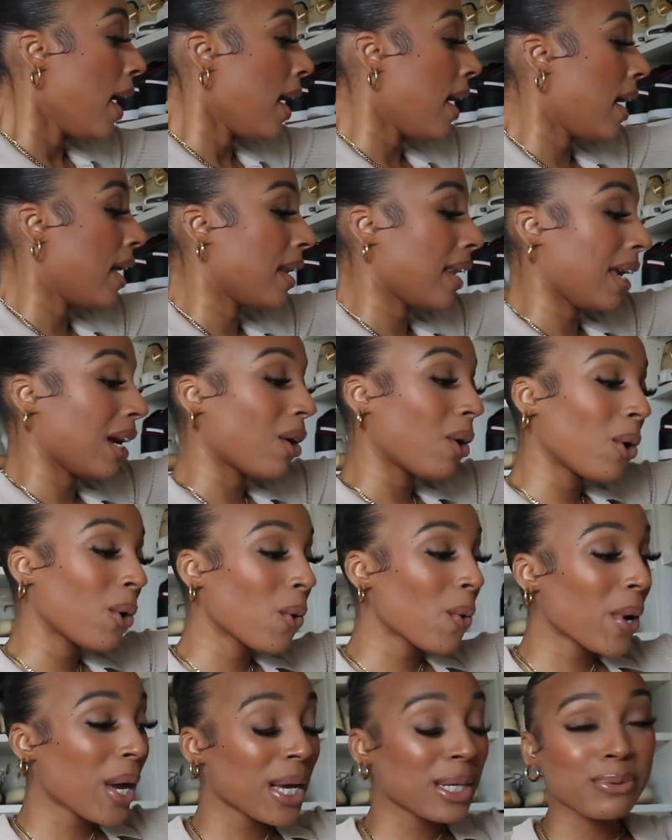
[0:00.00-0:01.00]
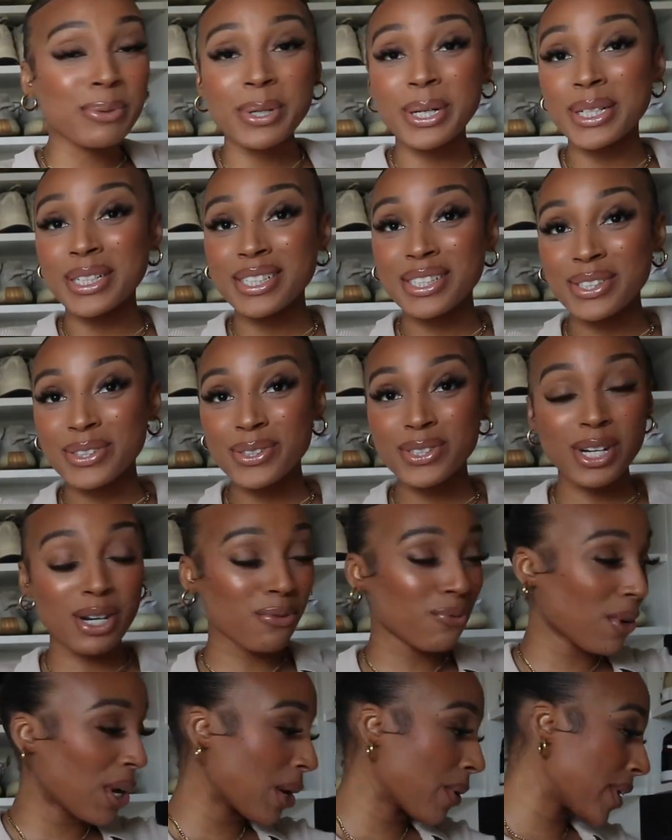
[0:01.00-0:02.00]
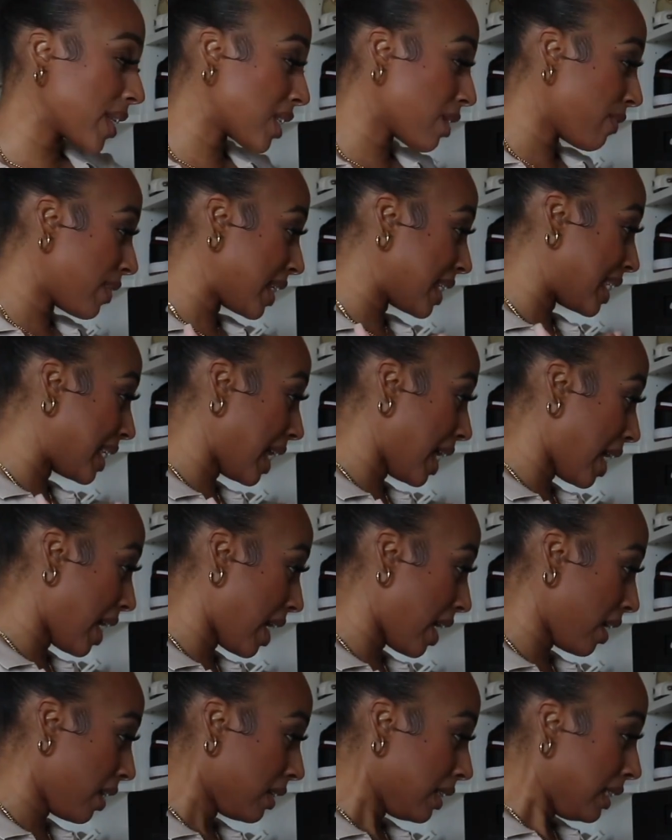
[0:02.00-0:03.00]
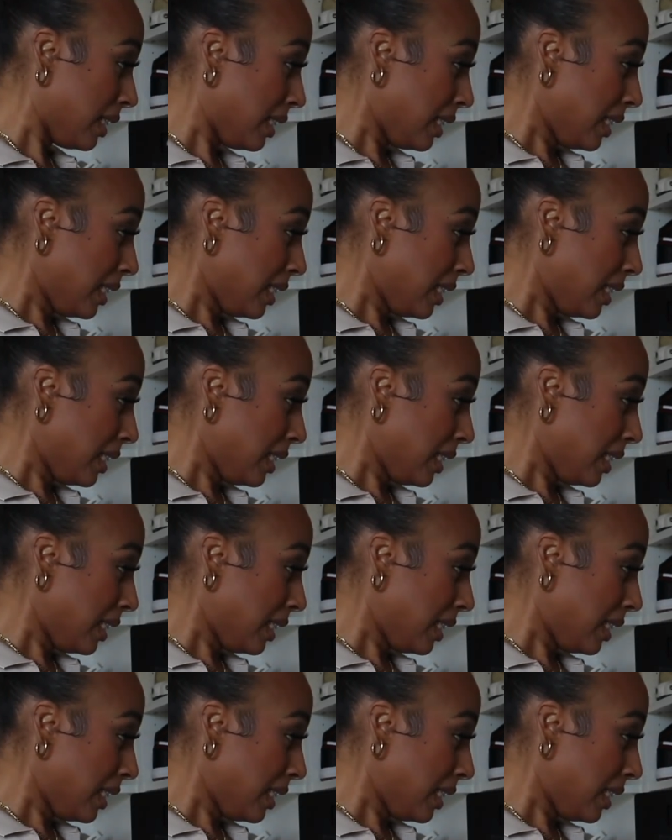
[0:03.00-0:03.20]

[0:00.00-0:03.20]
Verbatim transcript: and like always we're gonna choose our fragrance of the day